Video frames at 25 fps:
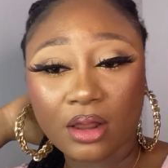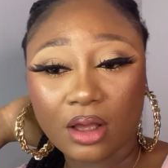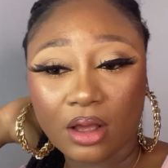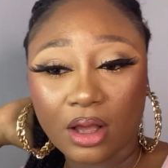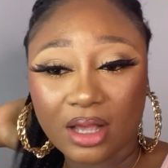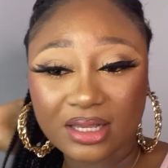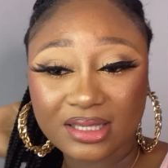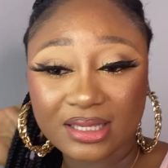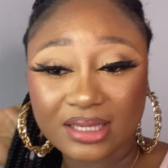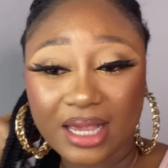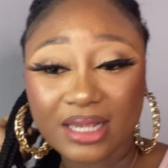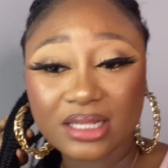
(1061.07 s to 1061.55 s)

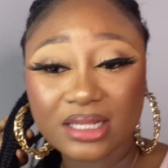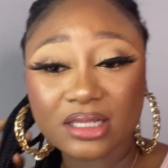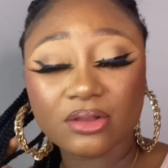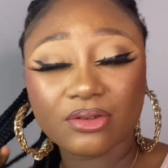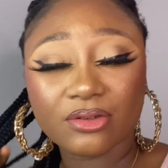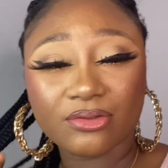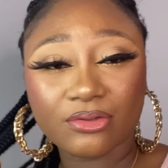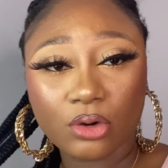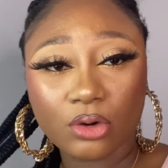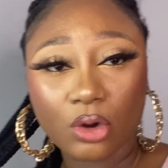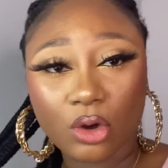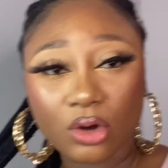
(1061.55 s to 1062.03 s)
aside the
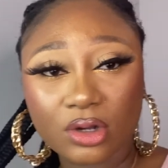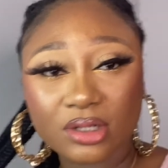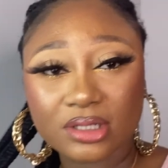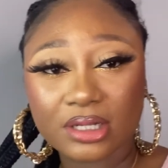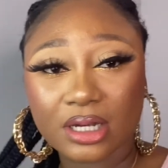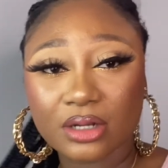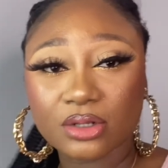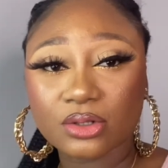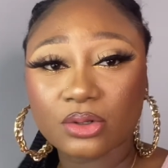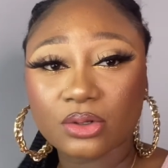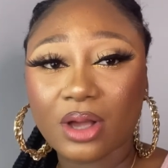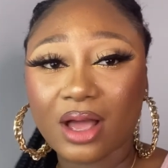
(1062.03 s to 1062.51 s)
vlogs i
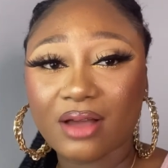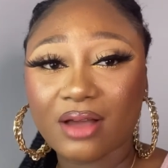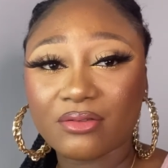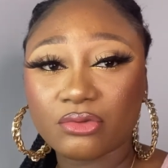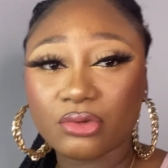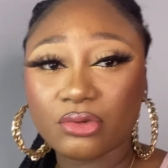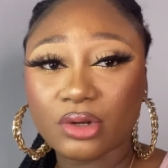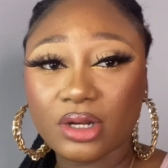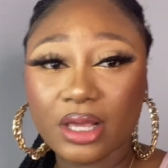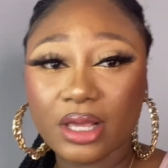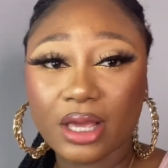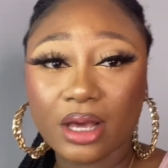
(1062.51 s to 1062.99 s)
also have
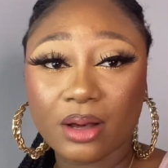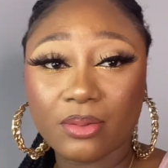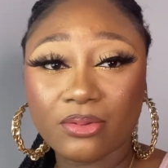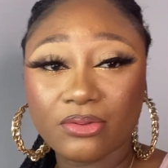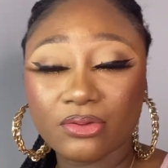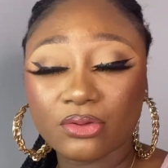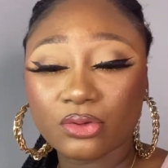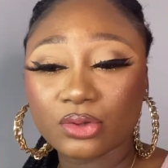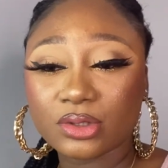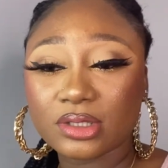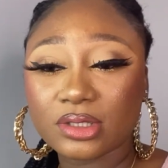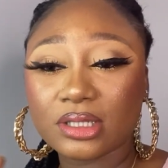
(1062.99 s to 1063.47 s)
really
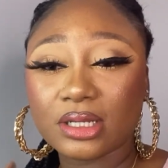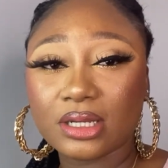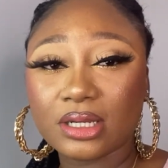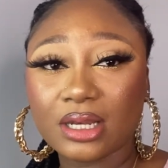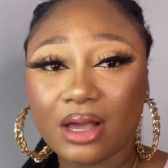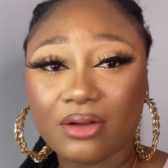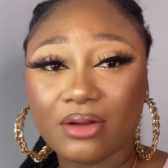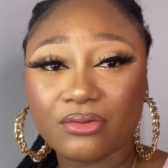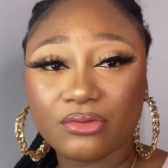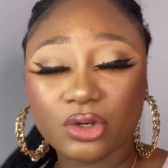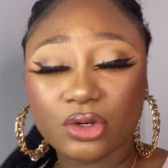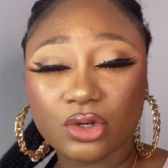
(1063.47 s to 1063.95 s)
helpful sit
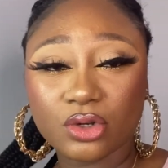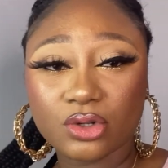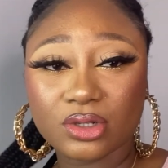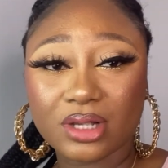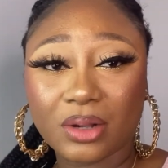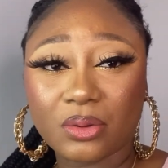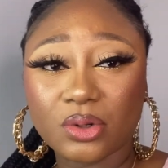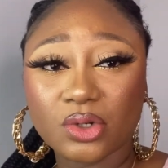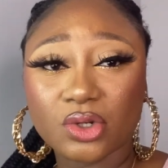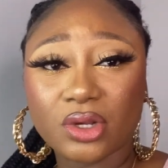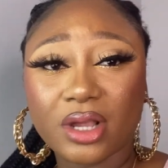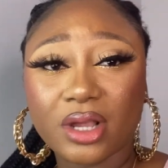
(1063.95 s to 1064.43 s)
down videos i
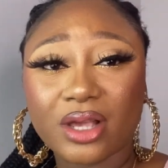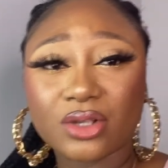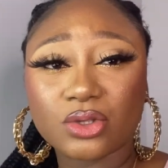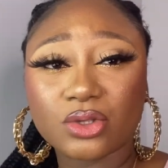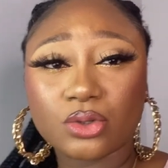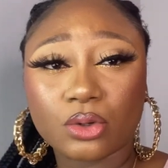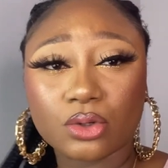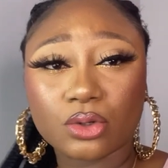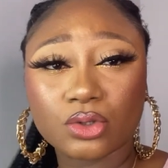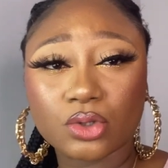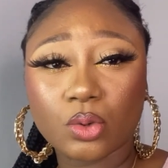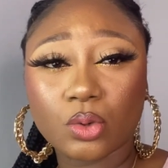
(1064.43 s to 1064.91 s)
want you guys
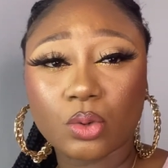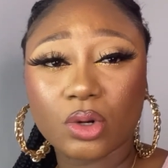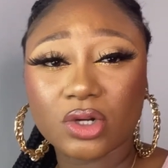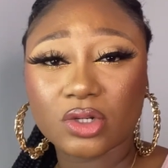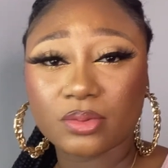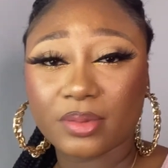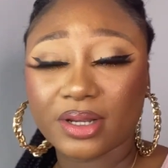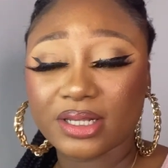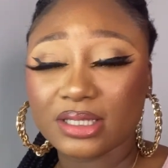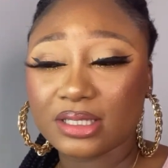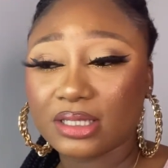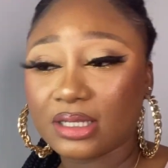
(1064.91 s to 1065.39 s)
to also watch
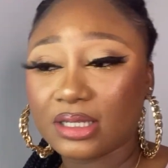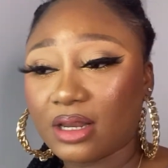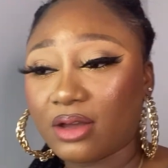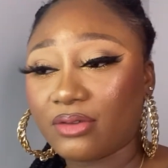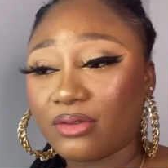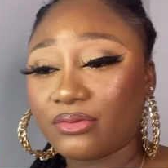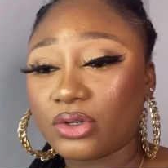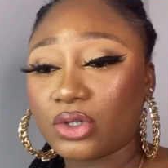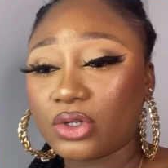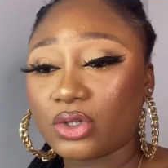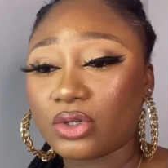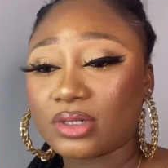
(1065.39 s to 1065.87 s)
my sit
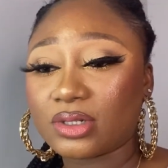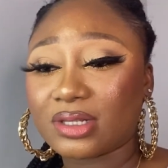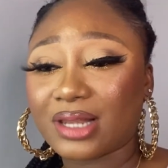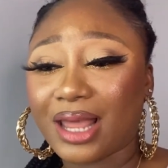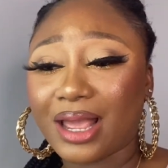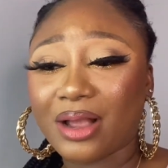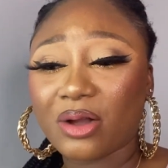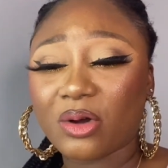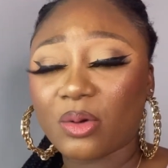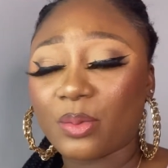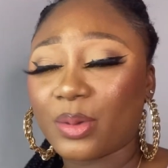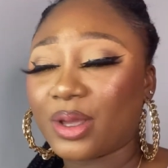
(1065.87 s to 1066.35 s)
down videos
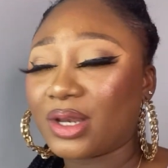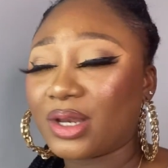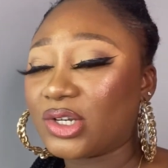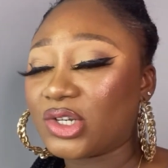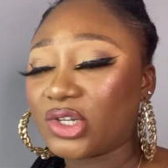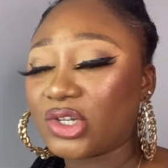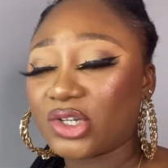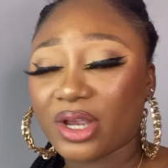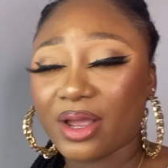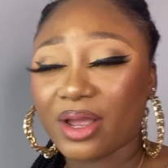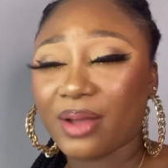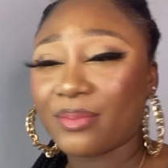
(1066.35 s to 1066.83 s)
like comment
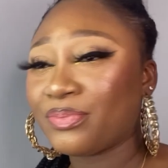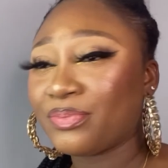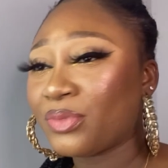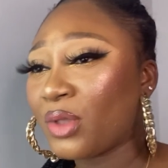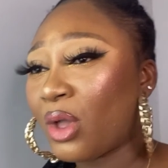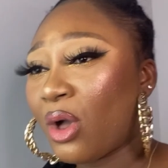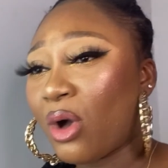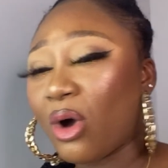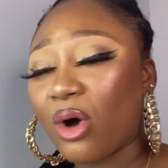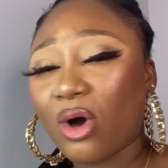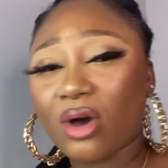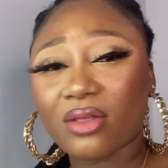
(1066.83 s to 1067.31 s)
share
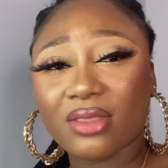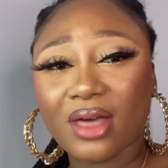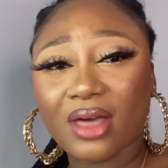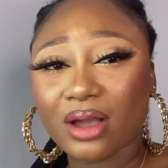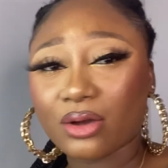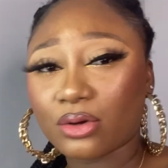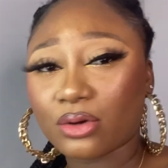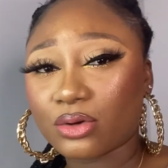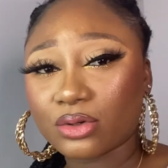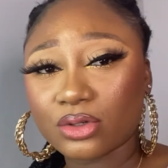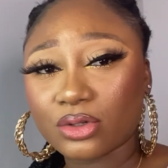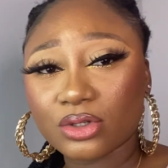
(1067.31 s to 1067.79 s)
all
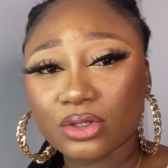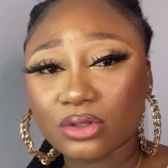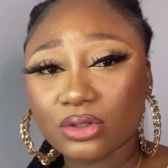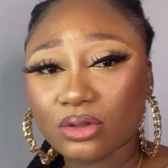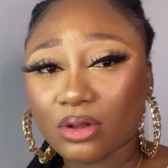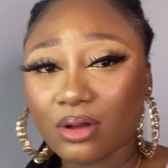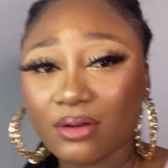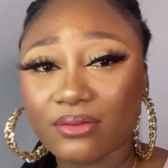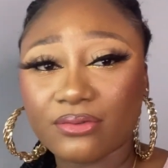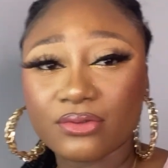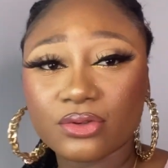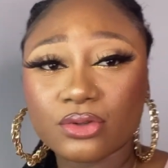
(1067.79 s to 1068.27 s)
that good
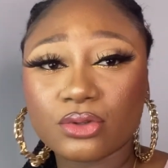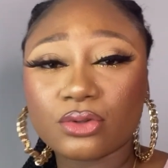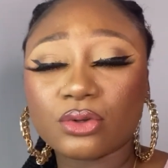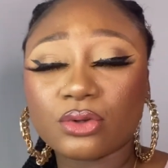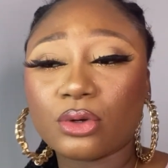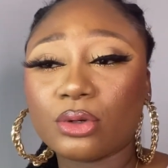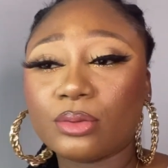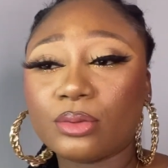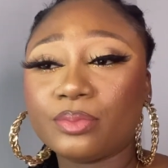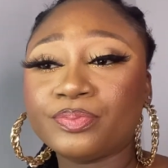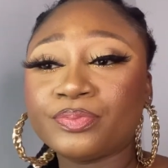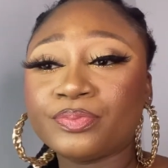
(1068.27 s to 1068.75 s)
stuff
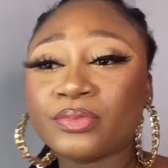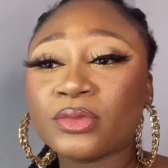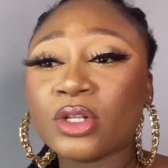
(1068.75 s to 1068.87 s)
so